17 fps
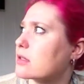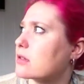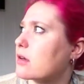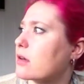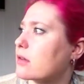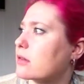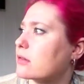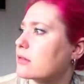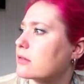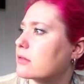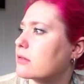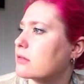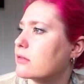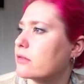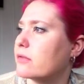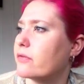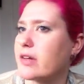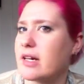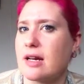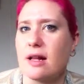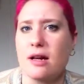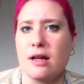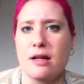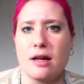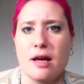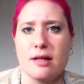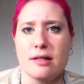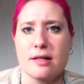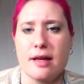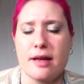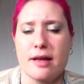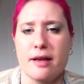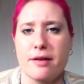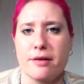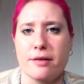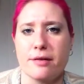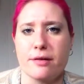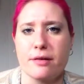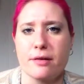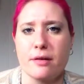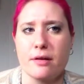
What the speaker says: called. Vanilla latte or